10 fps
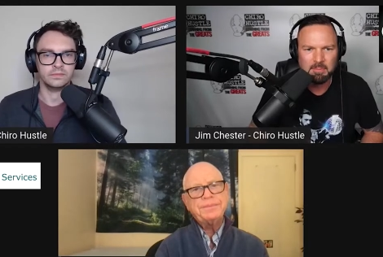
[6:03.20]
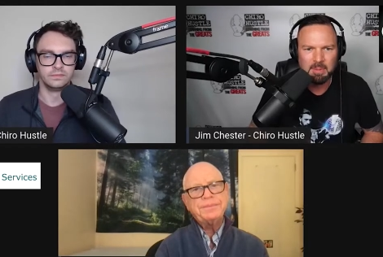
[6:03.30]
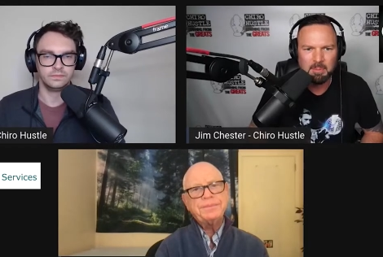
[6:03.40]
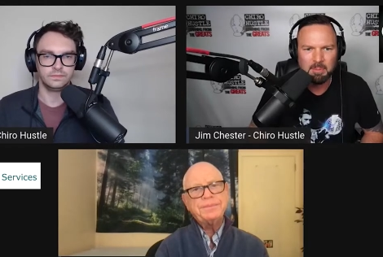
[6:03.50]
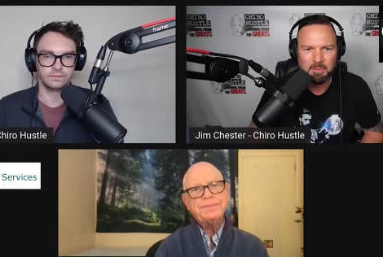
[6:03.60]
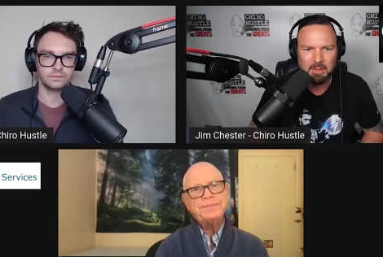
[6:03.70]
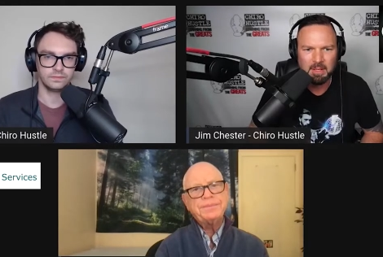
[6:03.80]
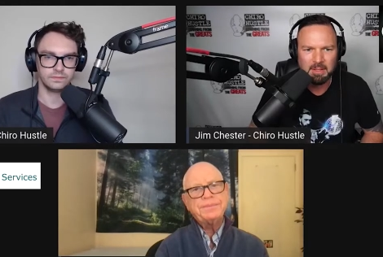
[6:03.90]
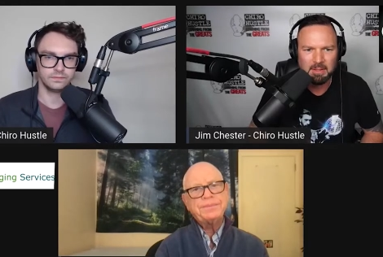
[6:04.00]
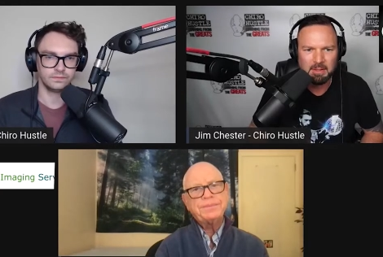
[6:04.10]
Speaker 1: the people
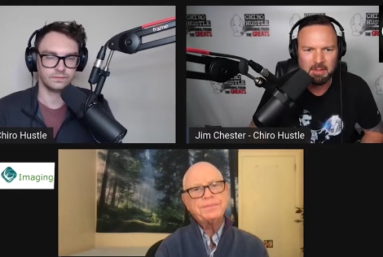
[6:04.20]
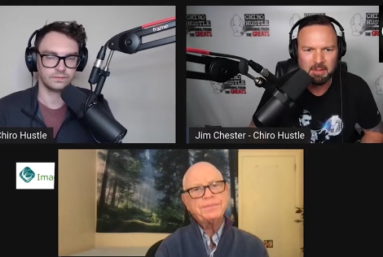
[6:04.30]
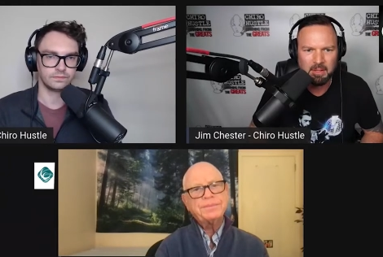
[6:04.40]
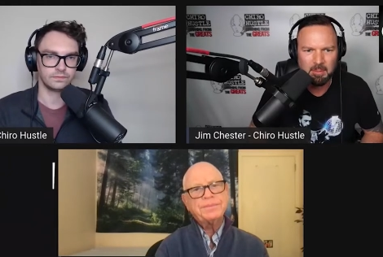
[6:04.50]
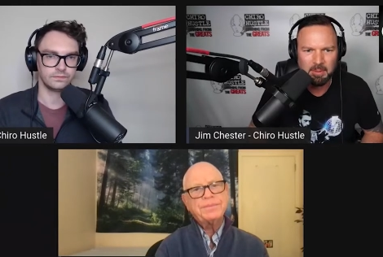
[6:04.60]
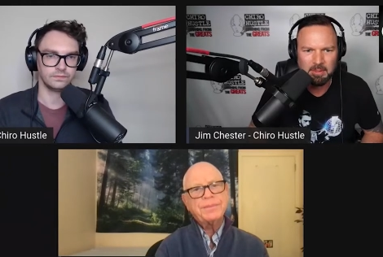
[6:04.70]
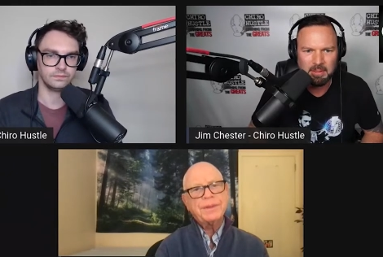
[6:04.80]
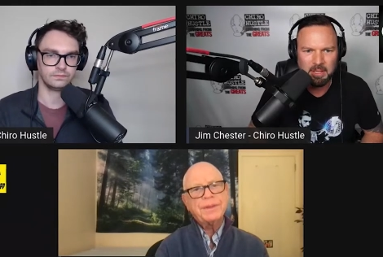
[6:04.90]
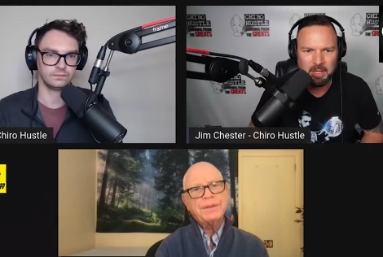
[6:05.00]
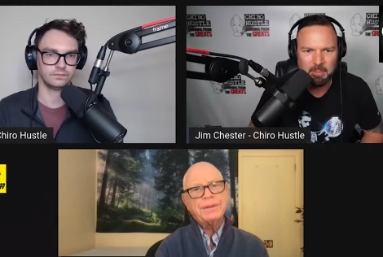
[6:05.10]
that are coming
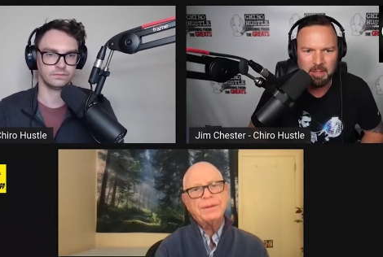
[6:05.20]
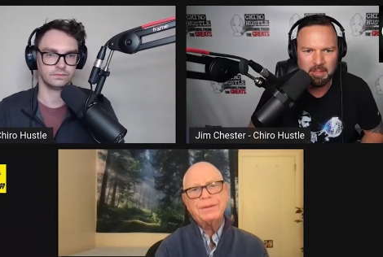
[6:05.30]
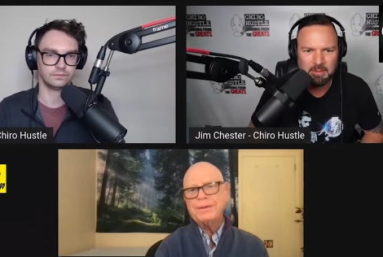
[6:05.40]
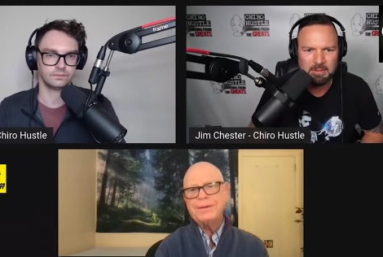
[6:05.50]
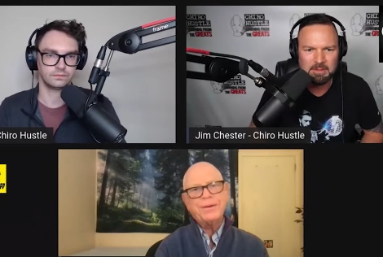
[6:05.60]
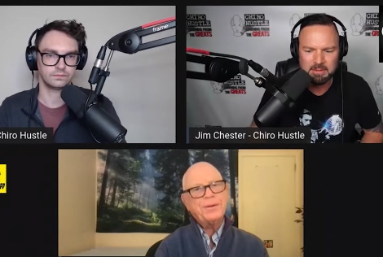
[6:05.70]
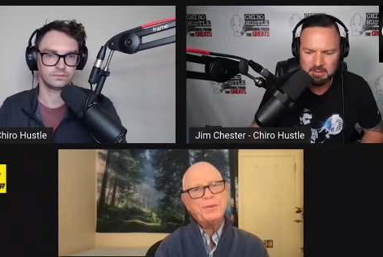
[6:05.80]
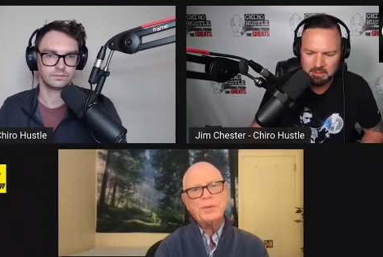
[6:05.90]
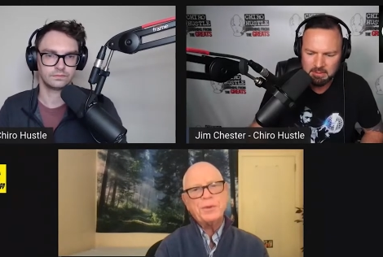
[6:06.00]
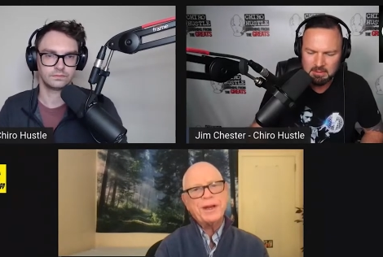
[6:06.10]
to chiropractors?
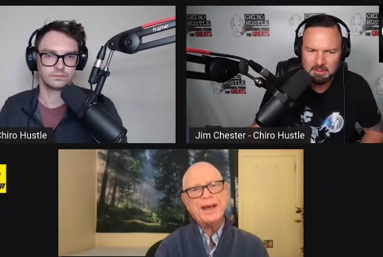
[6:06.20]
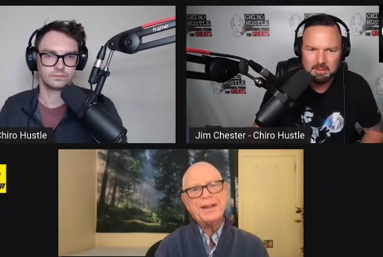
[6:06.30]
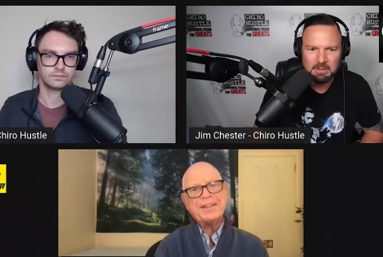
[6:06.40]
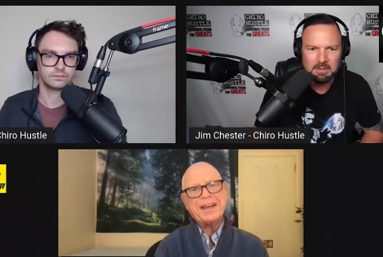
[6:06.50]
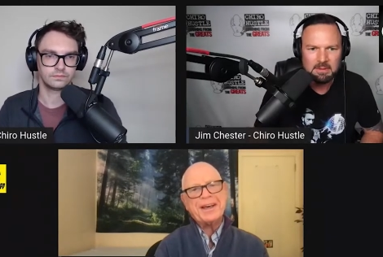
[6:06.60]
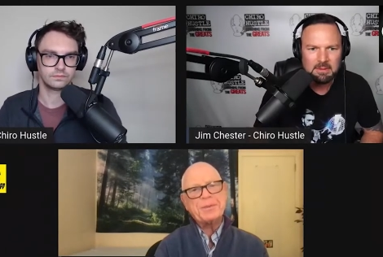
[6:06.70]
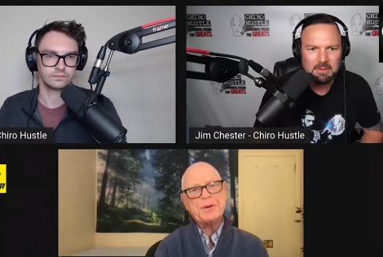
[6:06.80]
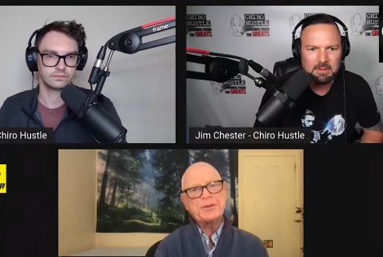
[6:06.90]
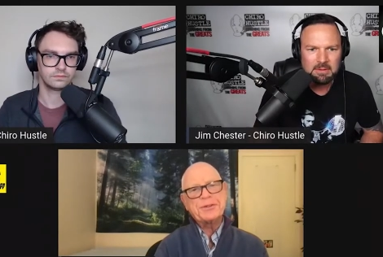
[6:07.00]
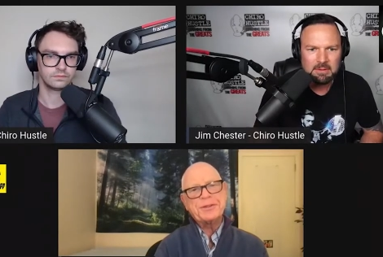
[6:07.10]
Speaker 2: Without a doubt,
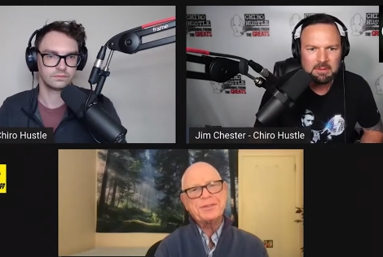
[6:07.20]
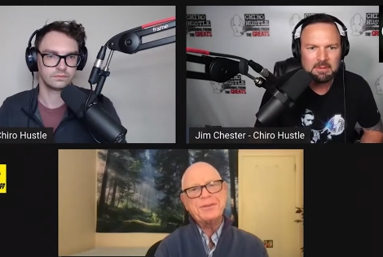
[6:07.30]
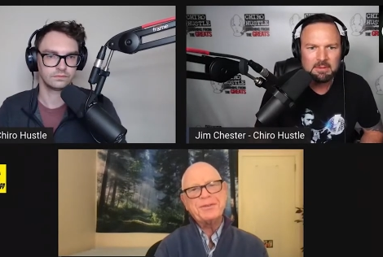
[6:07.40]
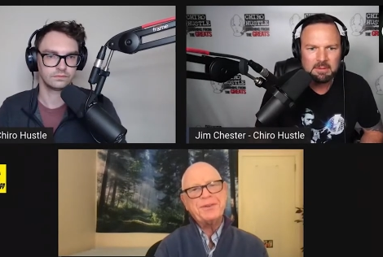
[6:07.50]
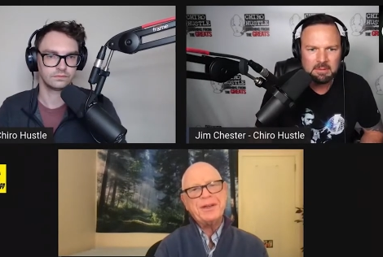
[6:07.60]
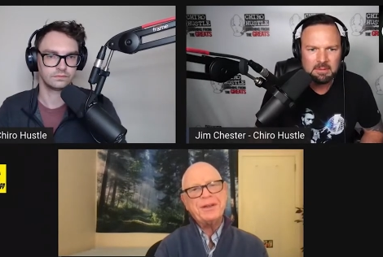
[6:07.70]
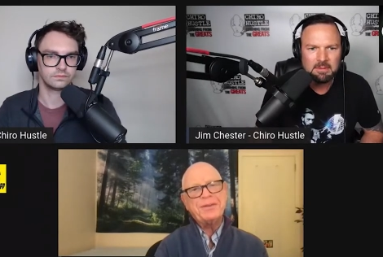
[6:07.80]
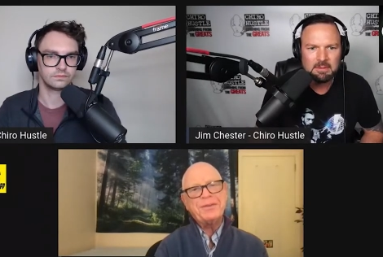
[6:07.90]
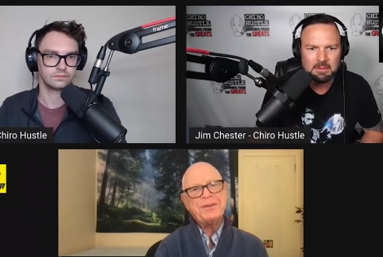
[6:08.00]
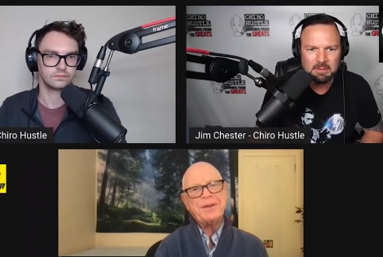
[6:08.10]
emotional
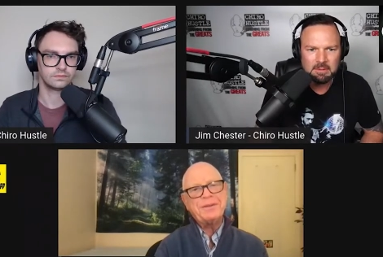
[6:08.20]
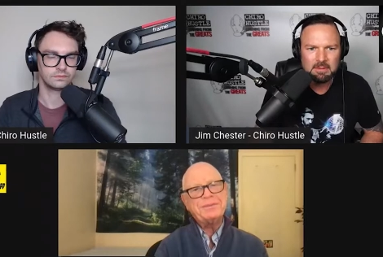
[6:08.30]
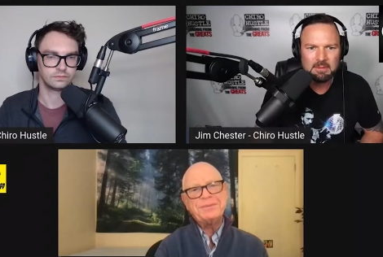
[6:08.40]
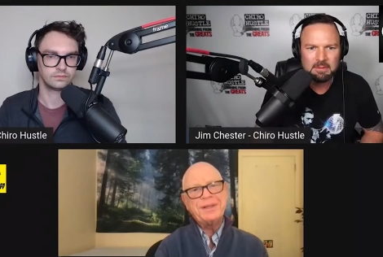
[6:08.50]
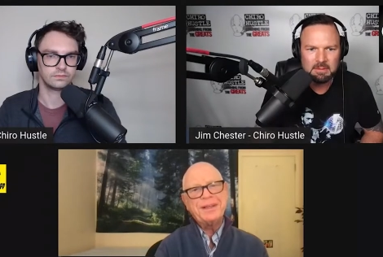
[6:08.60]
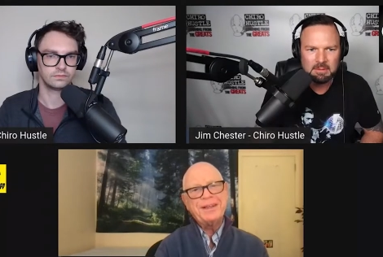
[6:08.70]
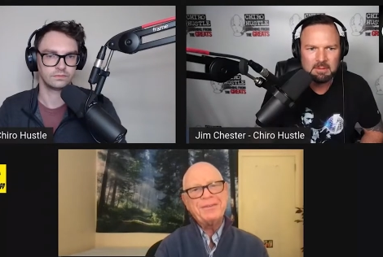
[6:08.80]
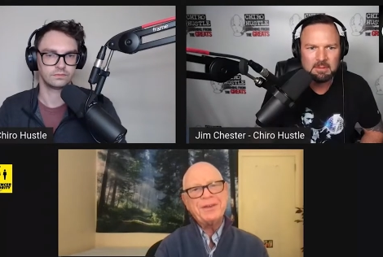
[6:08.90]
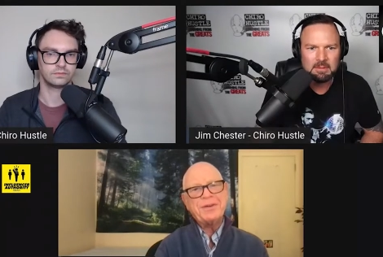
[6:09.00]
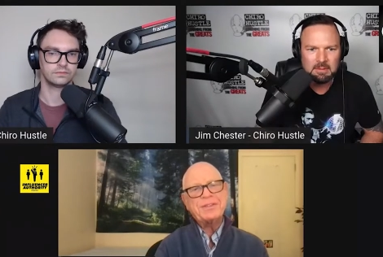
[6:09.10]
fear. Fear,
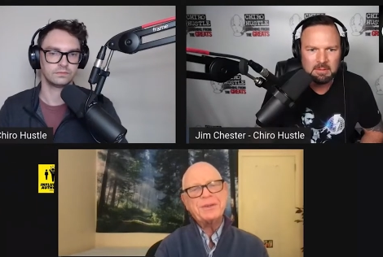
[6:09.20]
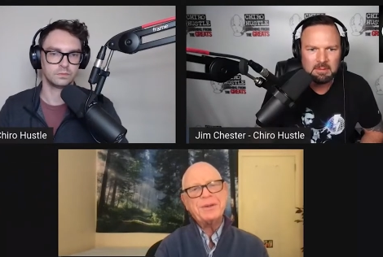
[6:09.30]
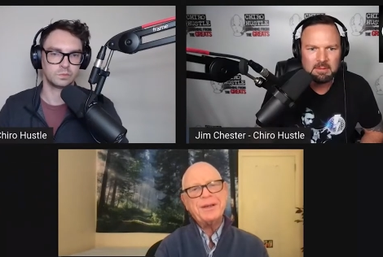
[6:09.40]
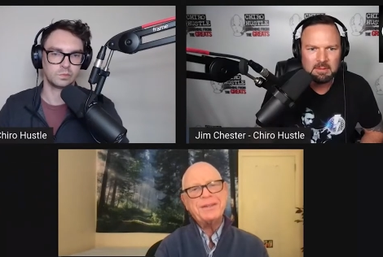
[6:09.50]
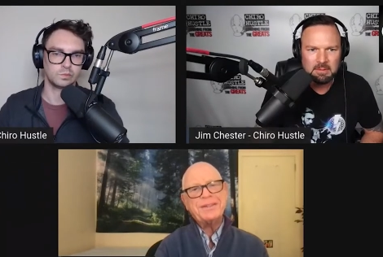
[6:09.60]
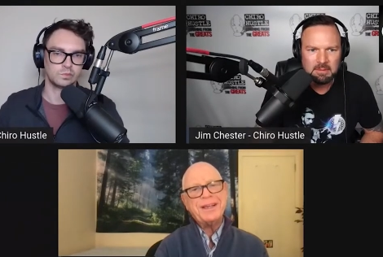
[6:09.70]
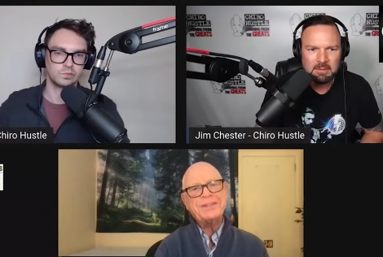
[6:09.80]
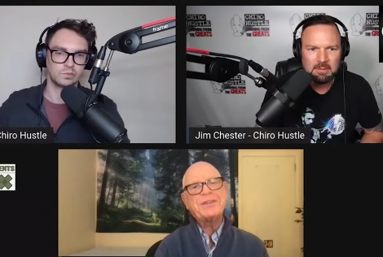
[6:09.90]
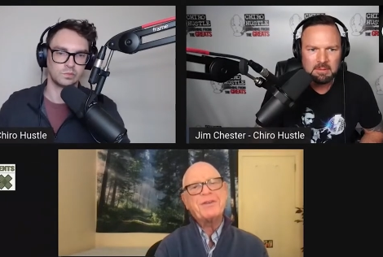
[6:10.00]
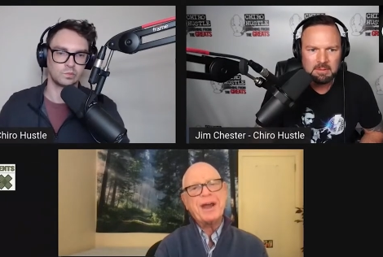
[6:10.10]
fear is the is
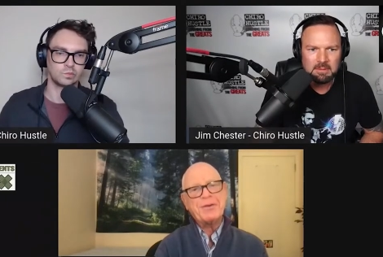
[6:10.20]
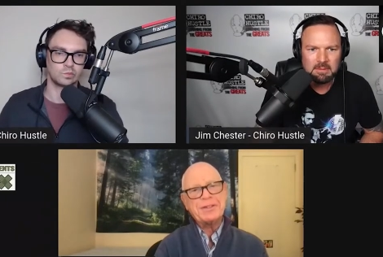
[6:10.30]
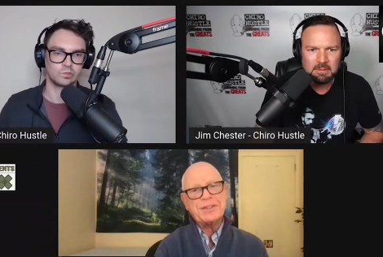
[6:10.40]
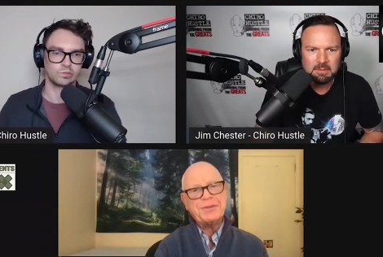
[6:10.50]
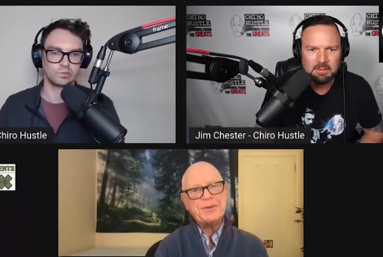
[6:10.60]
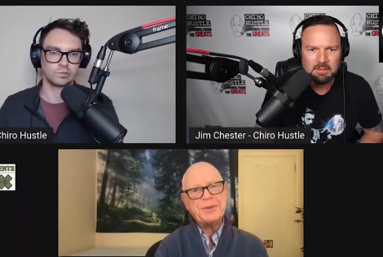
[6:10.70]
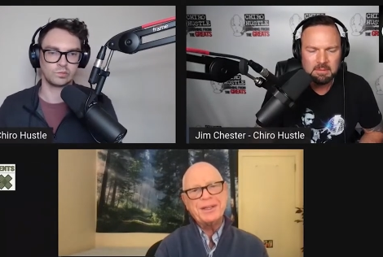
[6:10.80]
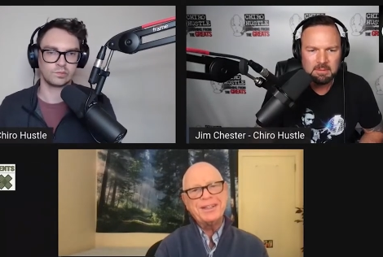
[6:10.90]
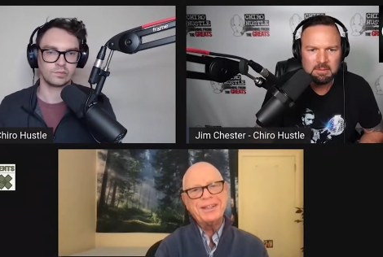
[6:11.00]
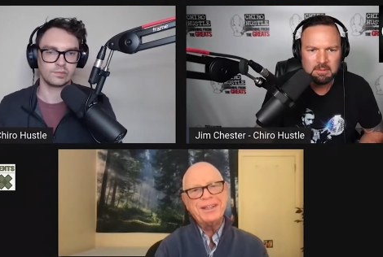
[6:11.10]
is the virus, if you
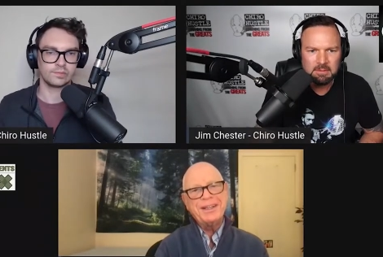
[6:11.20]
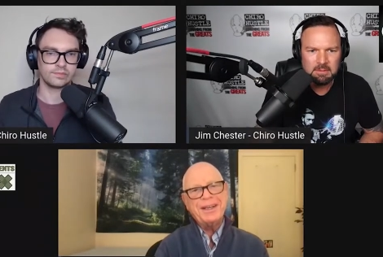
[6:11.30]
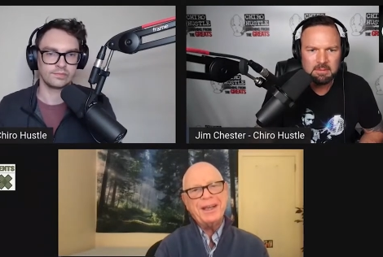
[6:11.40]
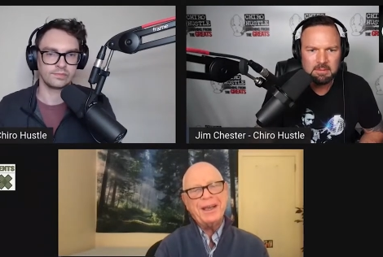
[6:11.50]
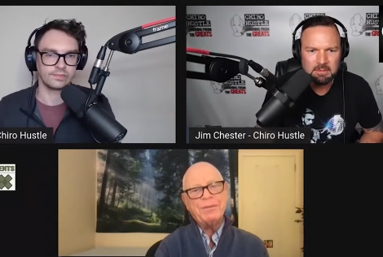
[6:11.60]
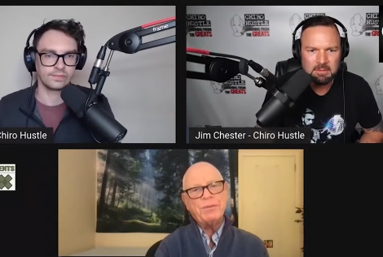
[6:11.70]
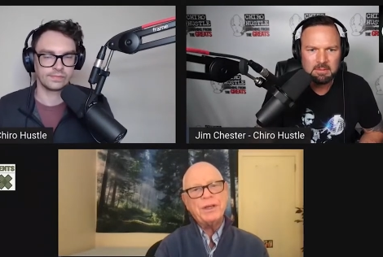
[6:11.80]
will. And